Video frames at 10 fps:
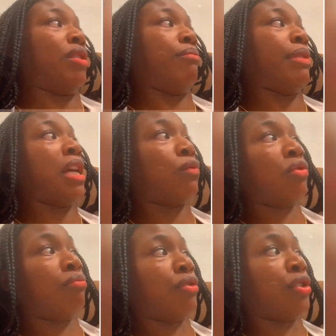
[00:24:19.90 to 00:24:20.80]

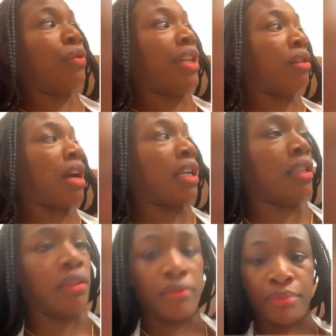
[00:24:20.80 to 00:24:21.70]
bedroom studio kind
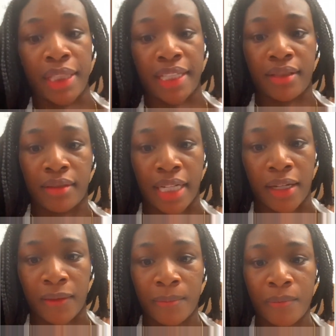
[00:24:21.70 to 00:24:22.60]
of place
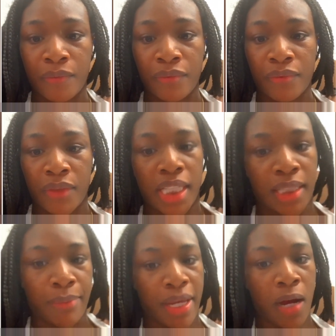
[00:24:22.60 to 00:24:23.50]
now. It's
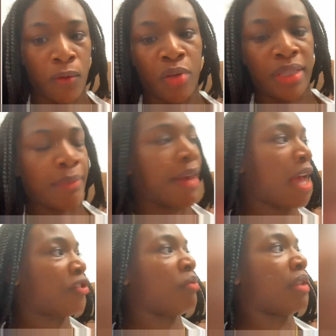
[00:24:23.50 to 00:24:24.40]
a bedroom, it's a
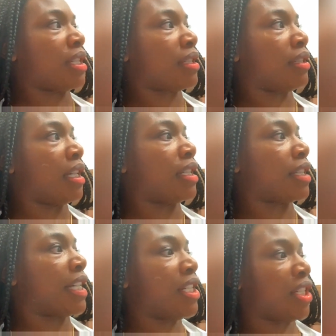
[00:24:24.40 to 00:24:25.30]
bathroom, and then it's a
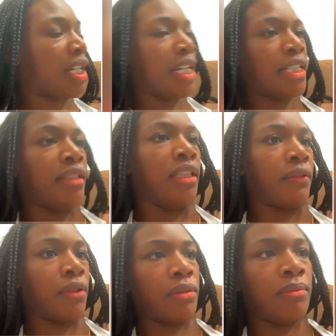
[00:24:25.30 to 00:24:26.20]
kitchen connected to the
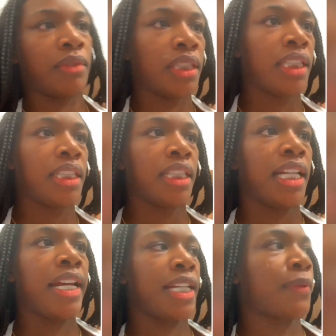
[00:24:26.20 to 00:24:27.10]
living room.
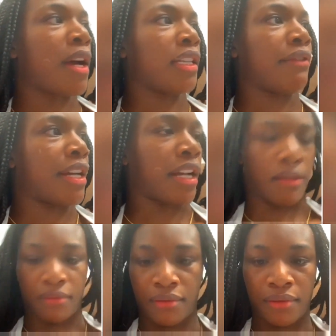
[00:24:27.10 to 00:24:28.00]
And it's where I live at now.
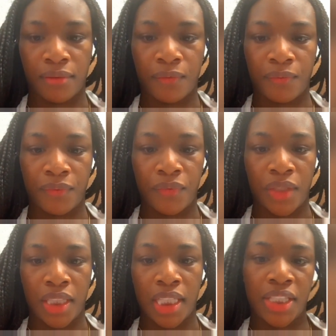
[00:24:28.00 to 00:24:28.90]

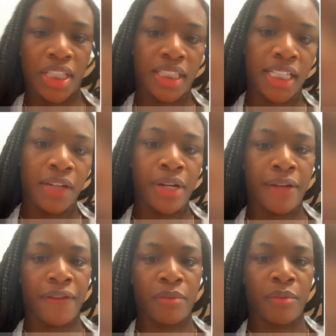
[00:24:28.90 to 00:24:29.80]
Just to get ready
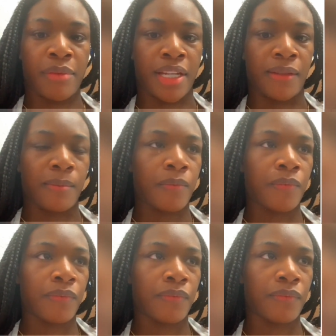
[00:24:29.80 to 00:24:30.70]
for MMA.
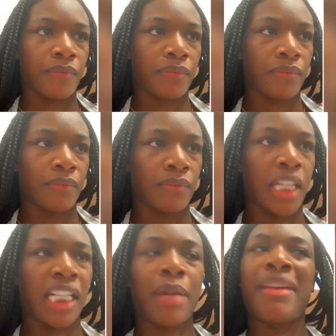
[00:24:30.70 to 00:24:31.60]

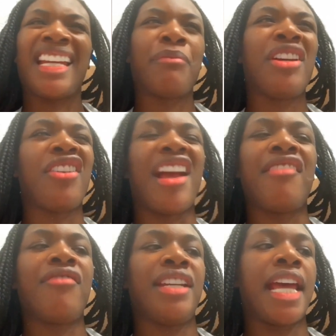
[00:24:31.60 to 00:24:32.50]
And I'm here
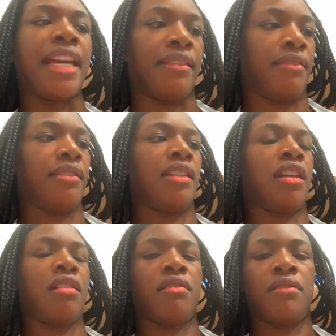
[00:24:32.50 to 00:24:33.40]
every day, you
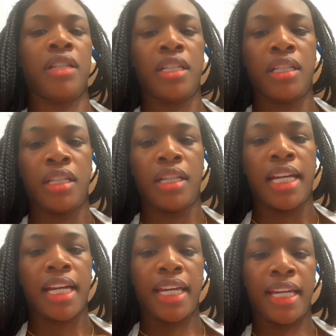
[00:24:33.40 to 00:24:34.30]
know?
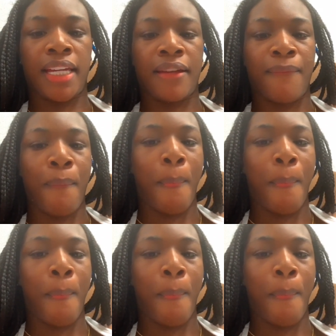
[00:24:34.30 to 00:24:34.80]
And